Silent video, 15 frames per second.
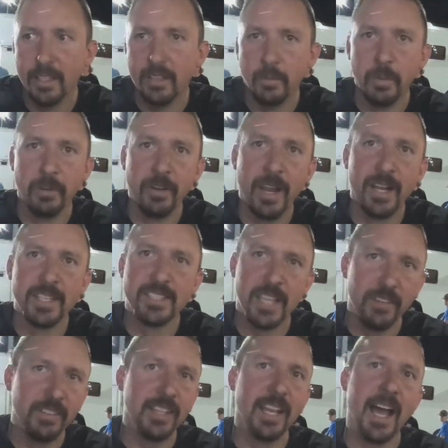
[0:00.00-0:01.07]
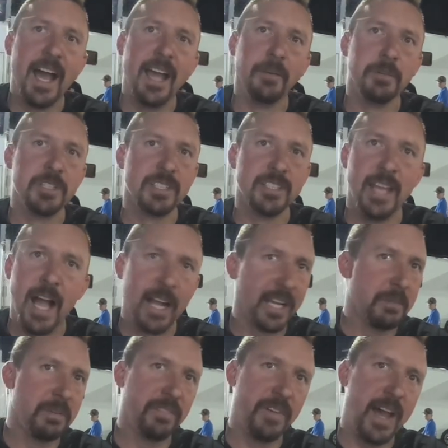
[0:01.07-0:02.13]
We ran a 7.9, which is not
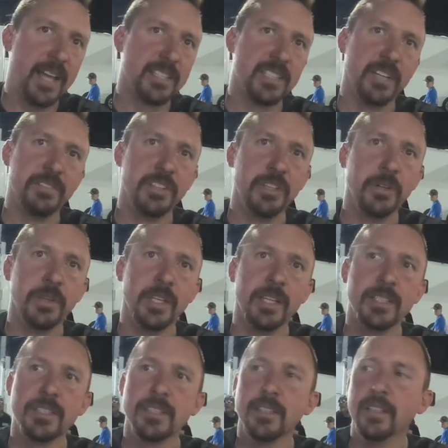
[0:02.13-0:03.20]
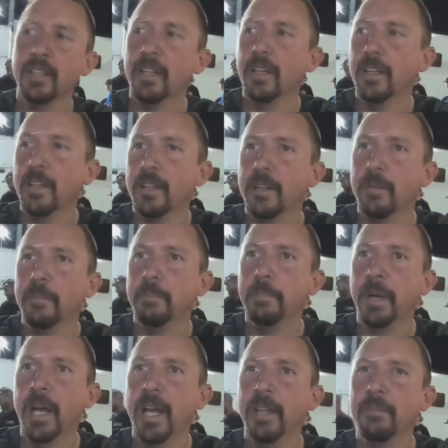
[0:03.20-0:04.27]
going to be fast enough to do this,
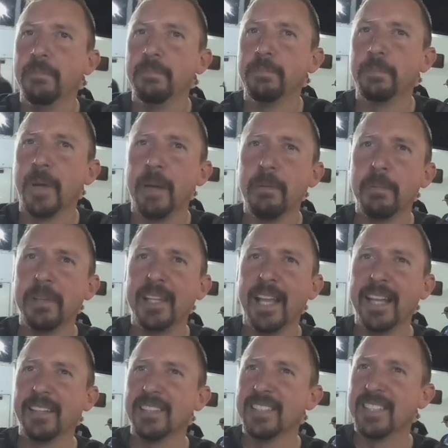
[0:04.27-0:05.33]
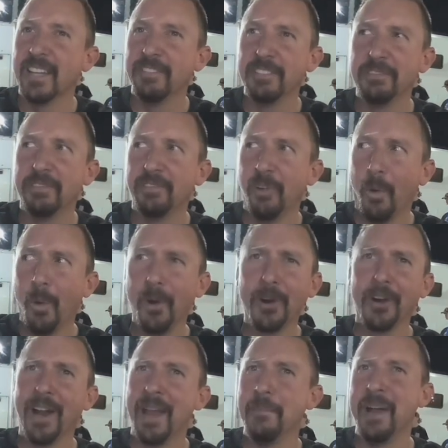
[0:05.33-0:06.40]
but probably like
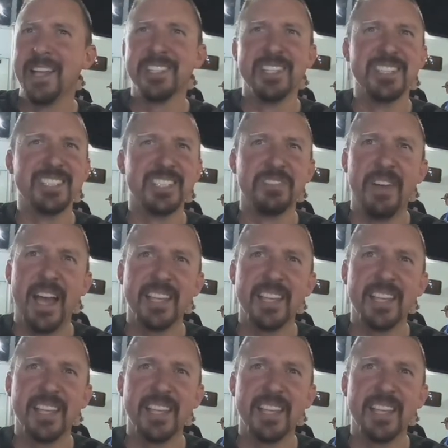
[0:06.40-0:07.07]
7.4, I imagine, is as fast as...